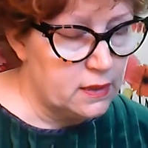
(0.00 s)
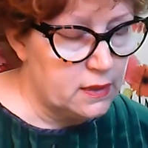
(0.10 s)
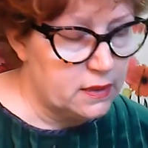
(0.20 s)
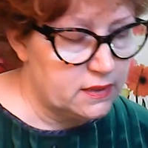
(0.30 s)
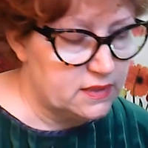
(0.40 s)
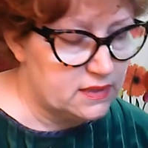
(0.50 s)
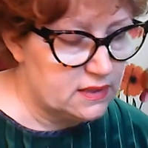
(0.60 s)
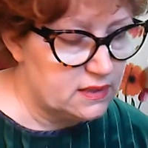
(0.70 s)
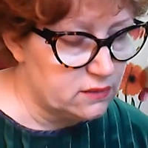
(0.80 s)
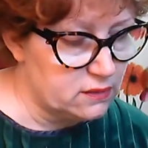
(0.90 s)
It
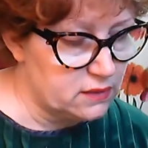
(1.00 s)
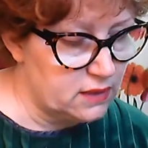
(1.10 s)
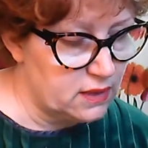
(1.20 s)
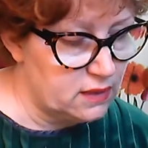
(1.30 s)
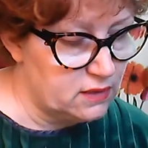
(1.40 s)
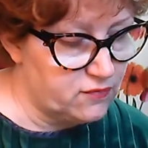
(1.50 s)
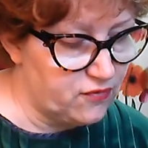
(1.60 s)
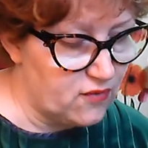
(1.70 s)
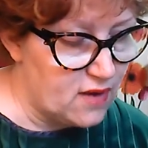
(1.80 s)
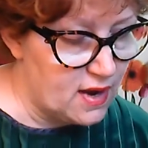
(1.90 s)
sizzled and it
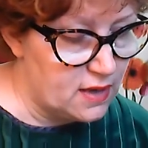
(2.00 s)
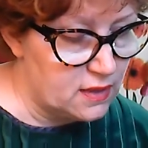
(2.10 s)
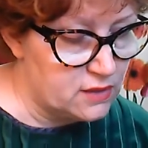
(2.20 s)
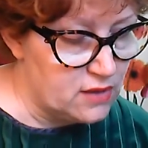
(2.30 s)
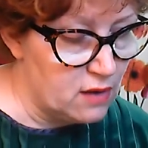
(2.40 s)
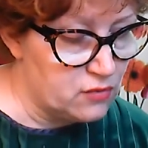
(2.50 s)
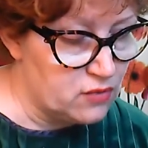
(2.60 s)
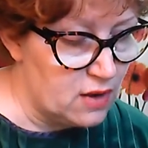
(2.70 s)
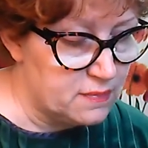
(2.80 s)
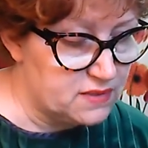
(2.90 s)
fried, and
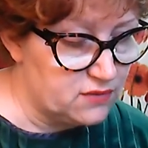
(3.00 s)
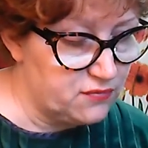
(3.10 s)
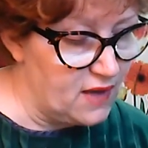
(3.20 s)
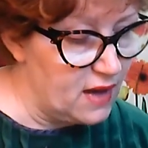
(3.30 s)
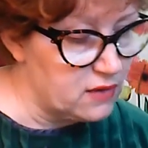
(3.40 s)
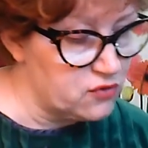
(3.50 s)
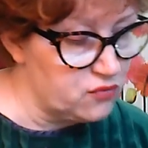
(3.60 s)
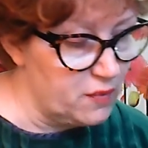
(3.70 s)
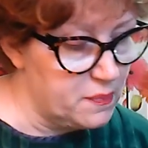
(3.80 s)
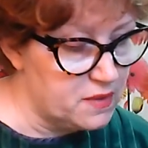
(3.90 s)
drops of fat
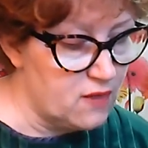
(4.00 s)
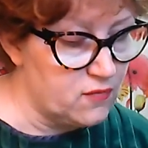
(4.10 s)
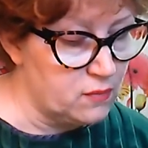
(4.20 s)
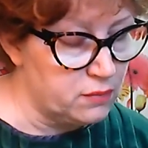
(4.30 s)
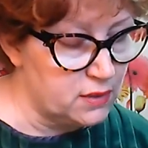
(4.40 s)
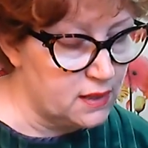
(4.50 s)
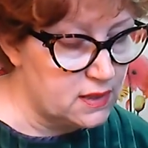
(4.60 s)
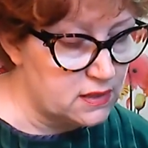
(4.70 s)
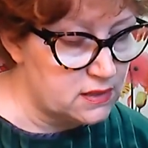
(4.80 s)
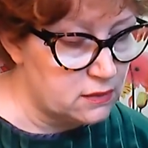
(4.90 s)
dripped off and
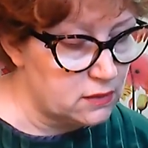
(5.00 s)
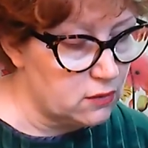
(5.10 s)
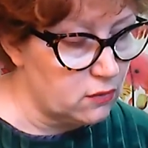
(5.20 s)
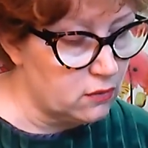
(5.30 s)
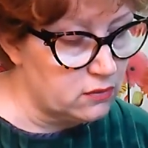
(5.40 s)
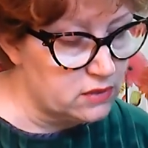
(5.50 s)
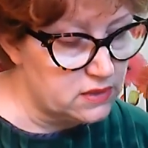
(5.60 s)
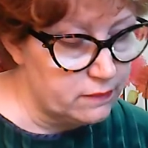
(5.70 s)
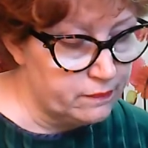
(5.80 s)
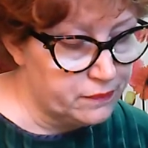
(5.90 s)
blazed on the coals.
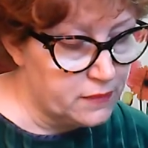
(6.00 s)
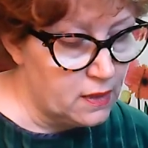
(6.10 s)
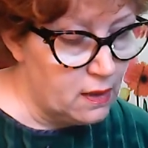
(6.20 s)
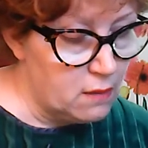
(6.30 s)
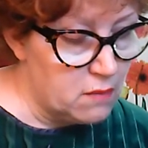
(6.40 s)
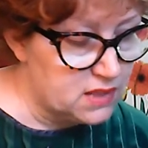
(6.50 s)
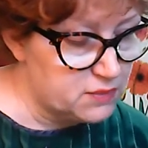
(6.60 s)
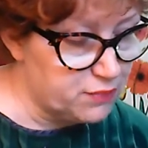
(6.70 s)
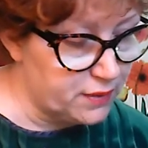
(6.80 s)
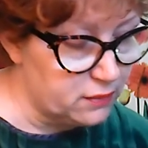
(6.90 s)
Ma
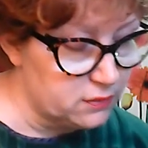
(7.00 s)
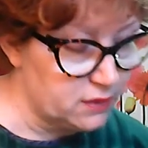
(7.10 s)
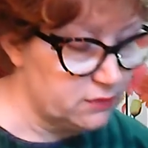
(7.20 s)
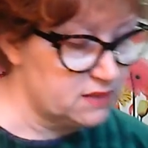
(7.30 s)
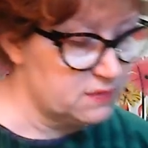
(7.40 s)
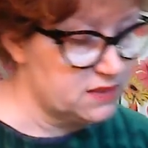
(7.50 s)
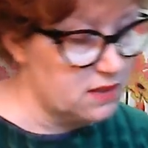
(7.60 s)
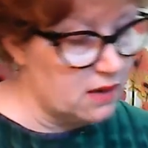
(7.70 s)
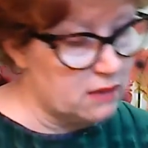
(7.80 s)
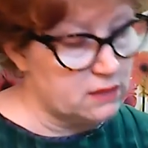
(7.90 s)
sprinkled it with some
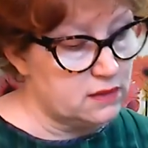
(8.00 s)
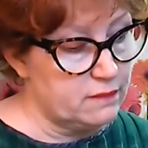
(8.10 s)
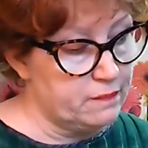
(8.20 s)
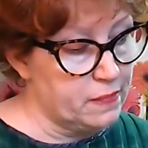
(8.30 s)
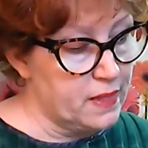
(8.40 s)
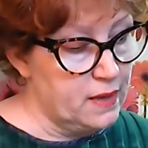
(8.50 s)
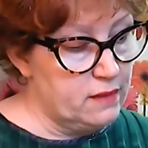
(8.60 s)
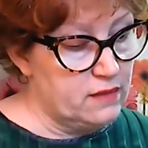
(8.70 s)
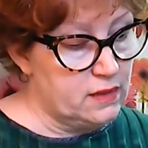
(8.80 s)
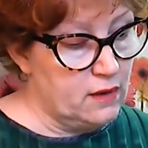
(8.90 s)
salt.
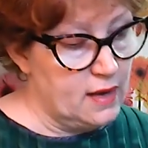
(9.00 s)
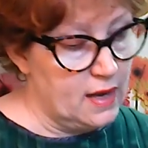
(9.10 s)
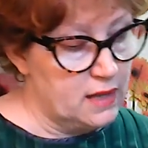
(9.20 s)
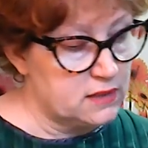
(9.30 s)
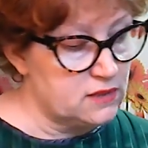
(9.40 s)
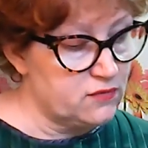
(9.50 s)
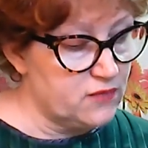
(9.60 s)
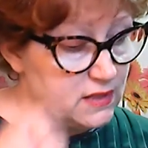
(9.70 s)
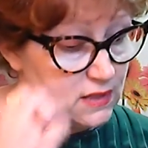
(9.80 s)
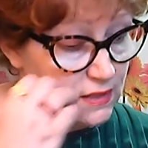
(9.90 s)
Then their hands and
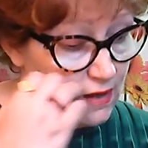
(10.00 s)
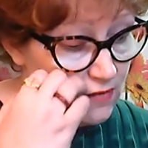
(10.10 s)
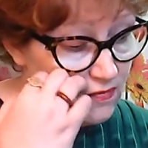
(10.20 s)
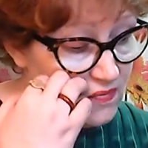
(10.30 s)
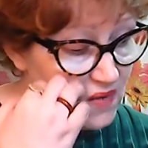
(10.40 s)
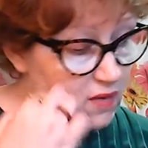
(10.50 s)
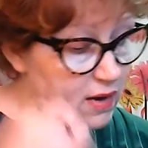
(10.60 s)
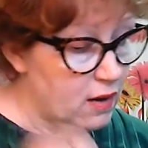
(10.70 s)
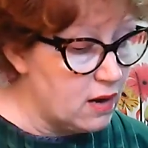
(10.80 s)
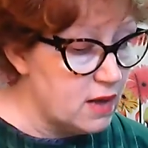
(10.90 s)
faces got very
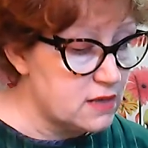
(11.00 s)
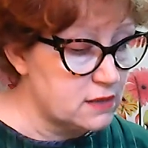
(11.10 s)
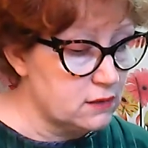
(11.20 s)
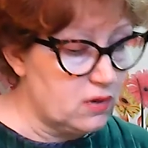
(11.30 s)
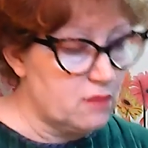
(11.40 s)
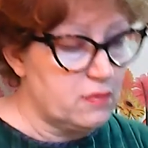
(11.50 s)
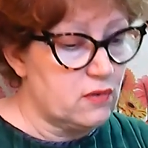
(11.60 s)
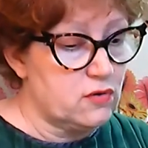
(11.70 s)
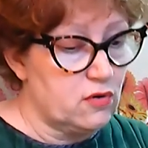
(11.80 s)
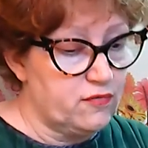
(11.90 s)
hot, and Laura
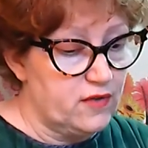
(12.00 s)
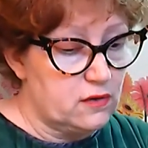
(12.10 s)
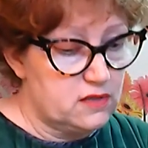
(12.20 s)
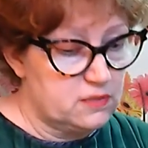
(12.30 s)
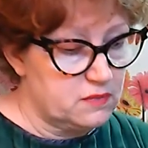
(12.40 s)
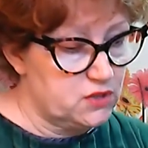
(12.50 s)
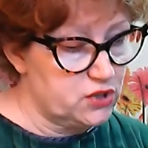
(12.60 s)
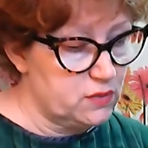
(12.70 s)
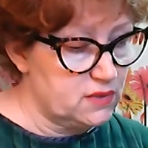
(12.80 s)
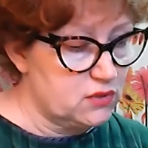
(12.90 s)
burned her fingers, but she
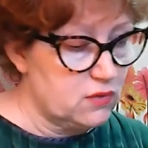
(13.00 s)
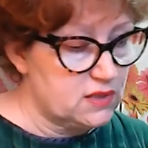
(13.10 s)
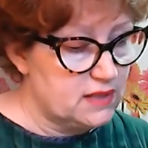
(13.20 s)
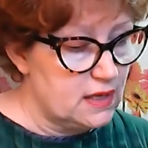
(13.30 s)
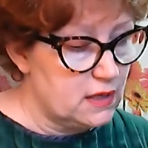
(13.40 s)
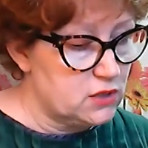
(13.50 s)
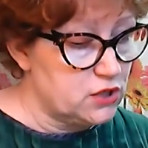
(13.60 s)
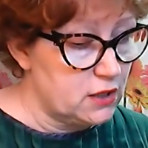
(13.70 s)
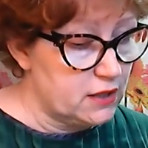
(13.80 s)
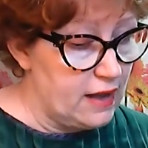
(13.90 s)
was so excited she
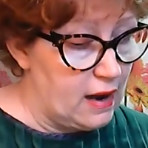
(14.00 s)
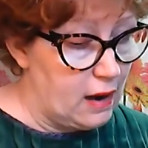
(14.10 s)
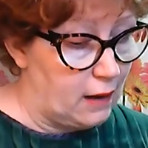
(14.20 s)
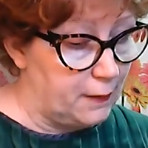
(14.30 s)
didn't care.